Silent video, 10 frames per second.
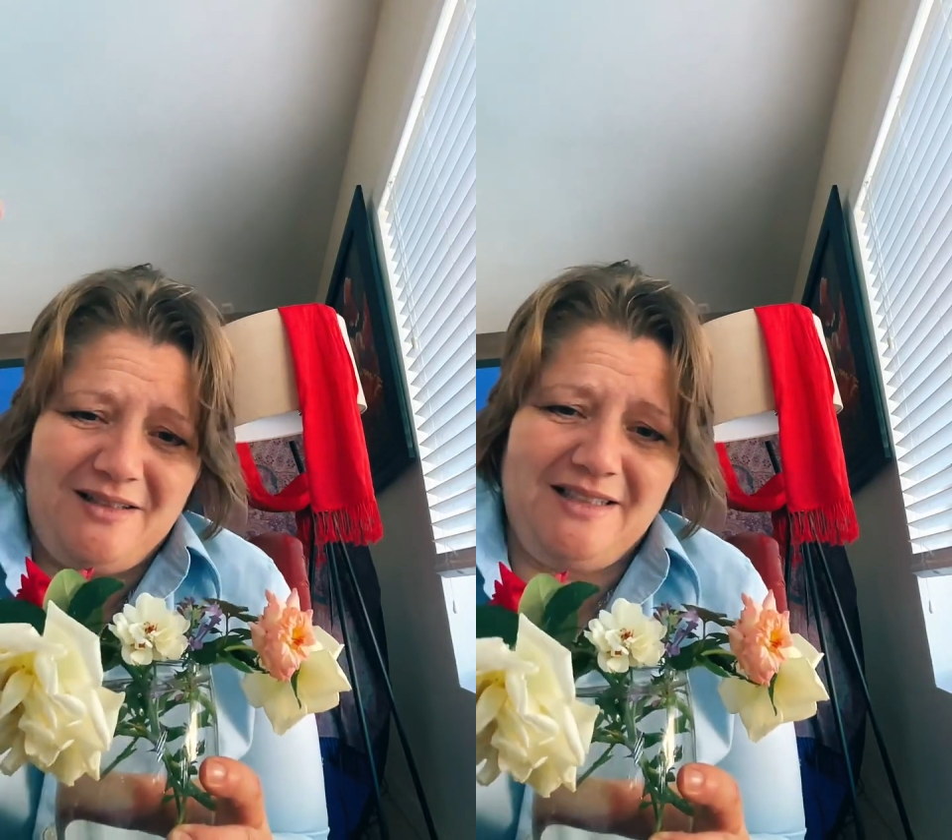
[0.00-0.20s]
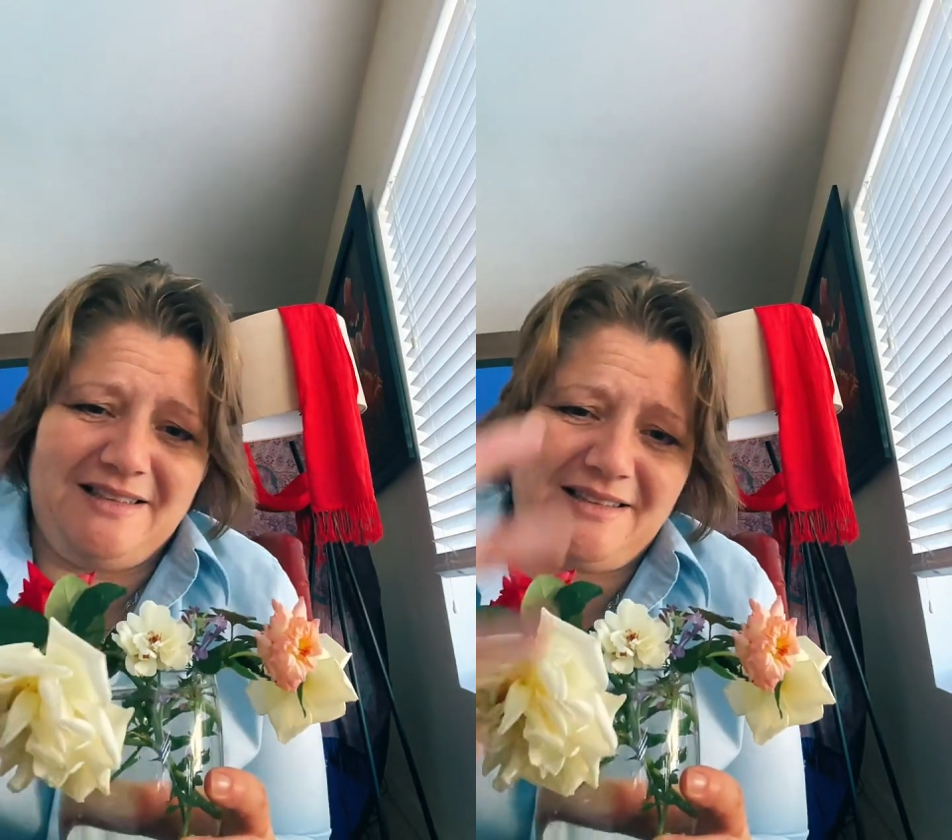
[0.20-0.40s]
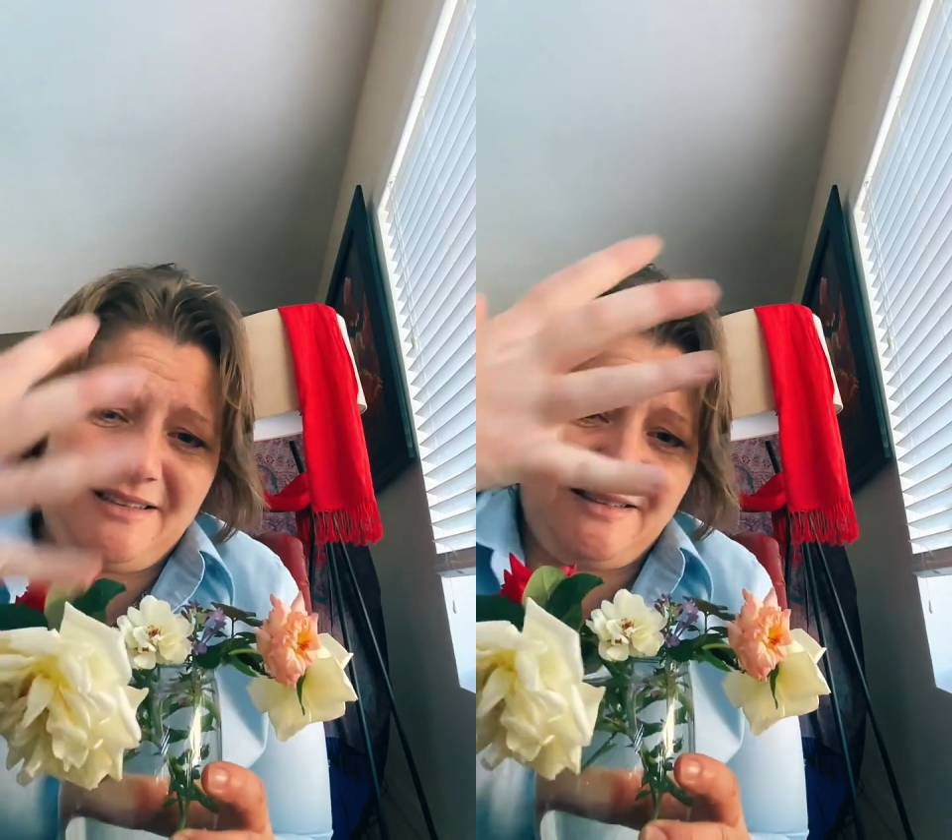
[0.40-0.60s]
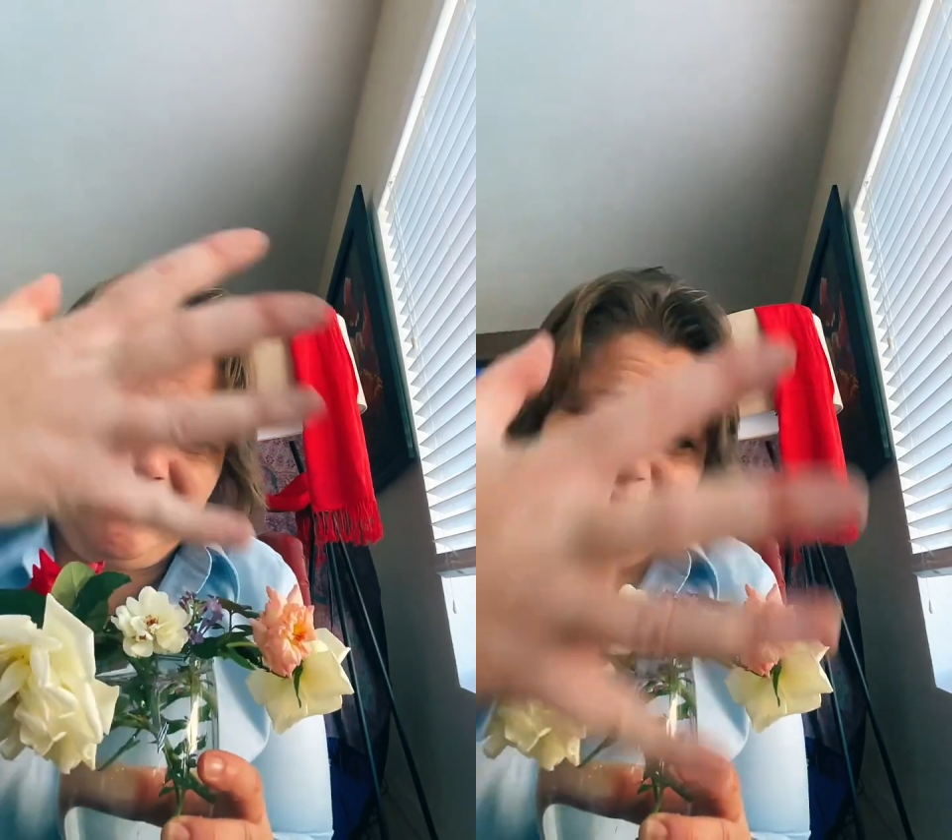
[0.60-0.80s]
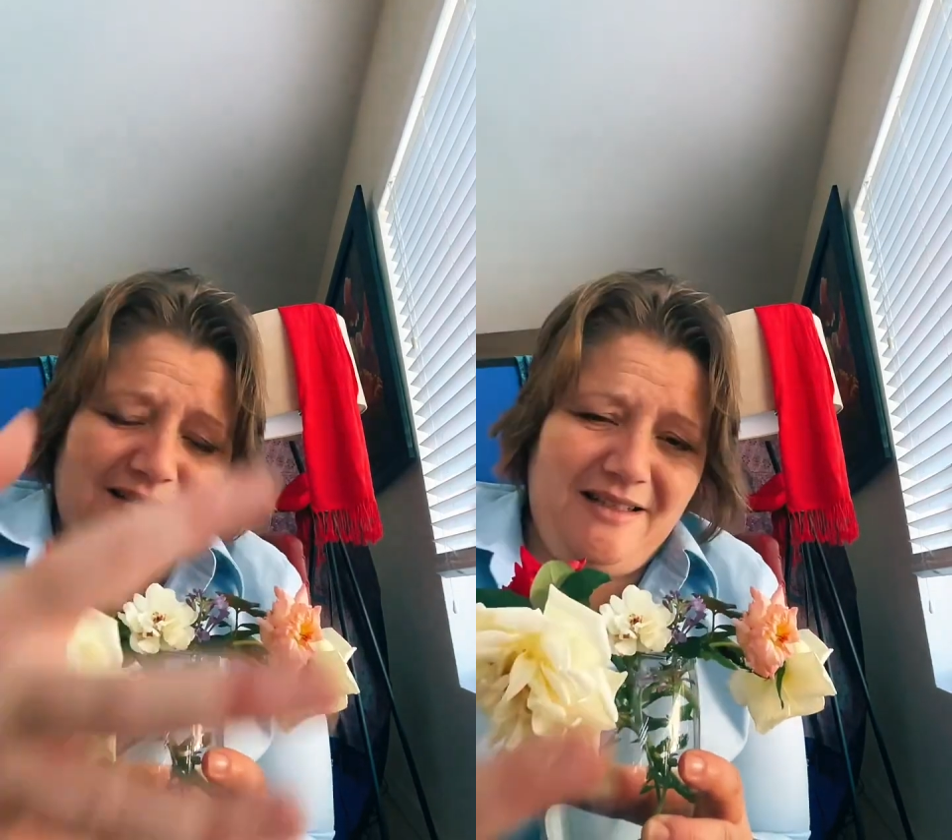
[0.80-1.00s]
let's,
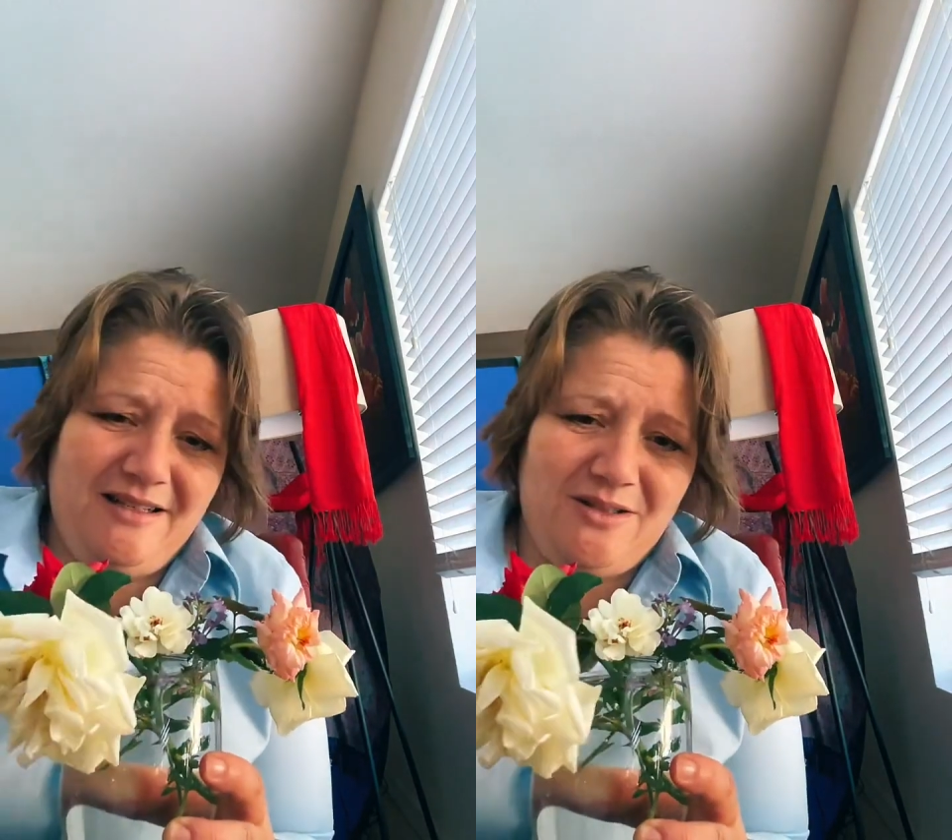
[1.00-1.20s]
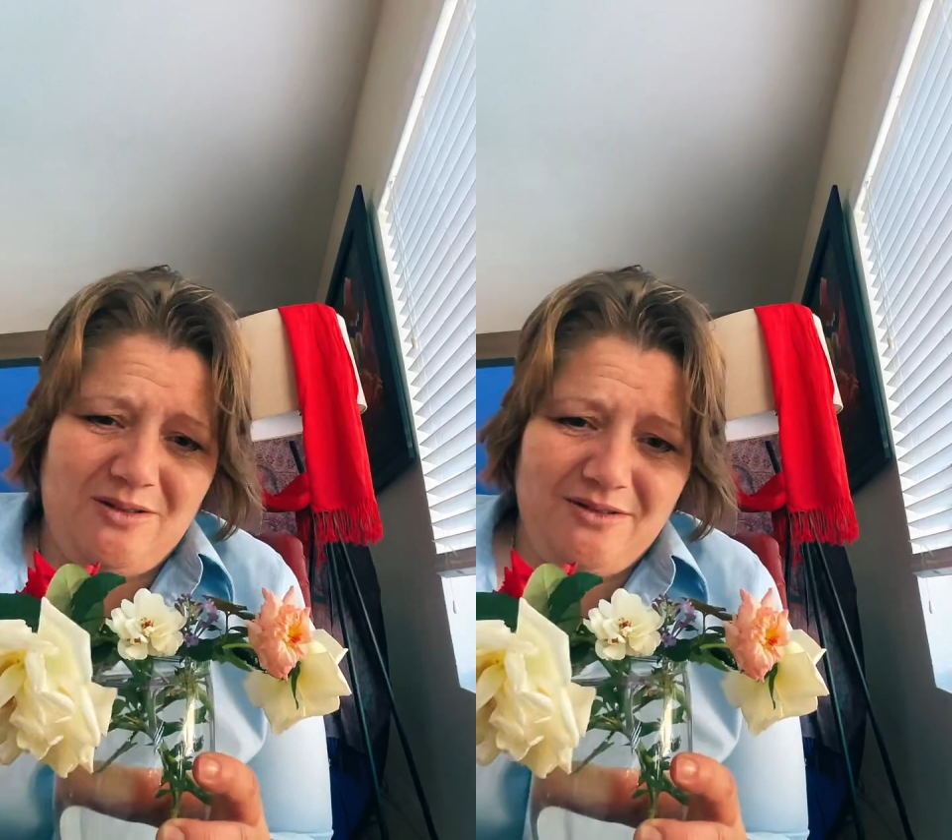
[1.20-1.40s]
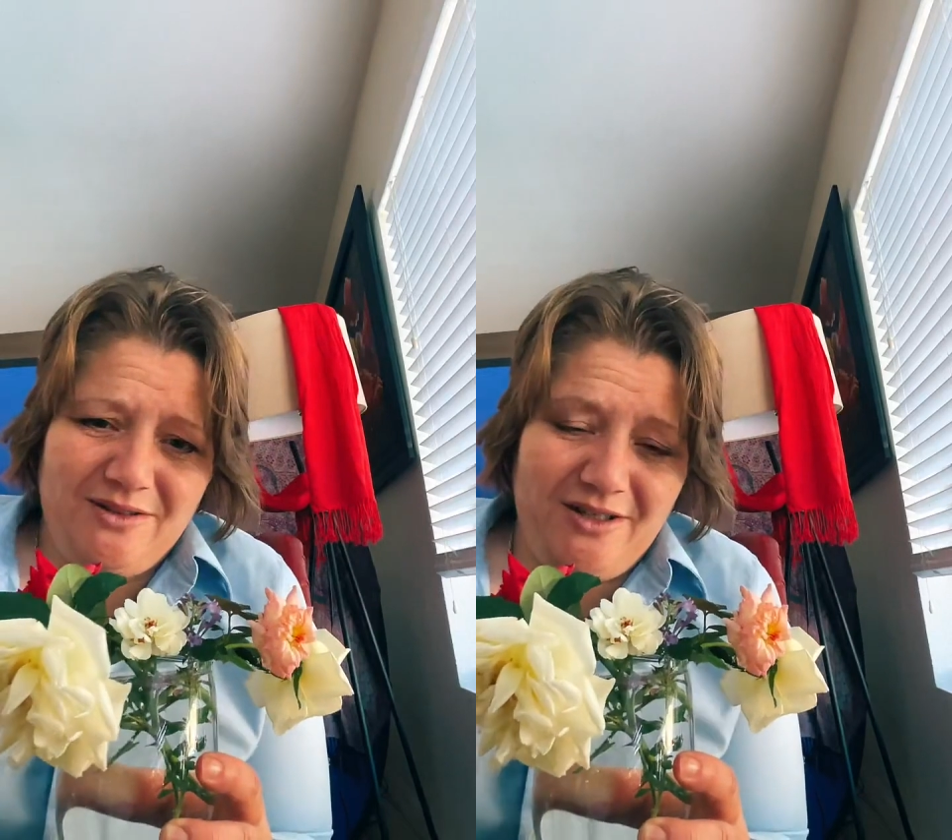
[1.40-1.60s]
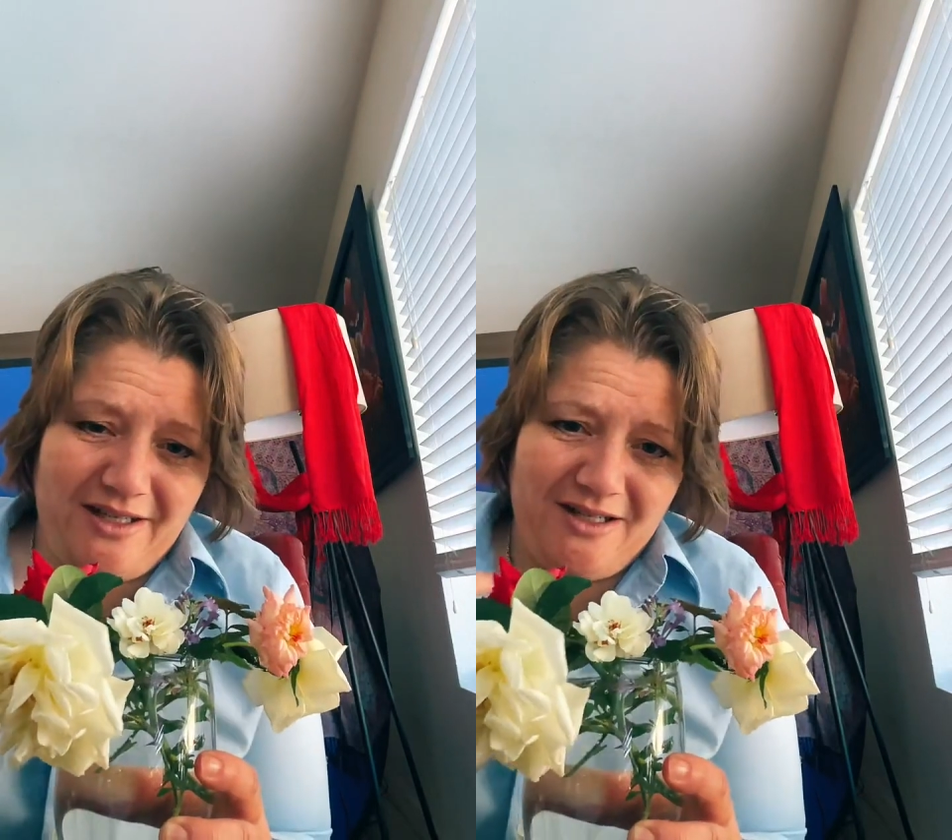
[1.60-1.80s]
you're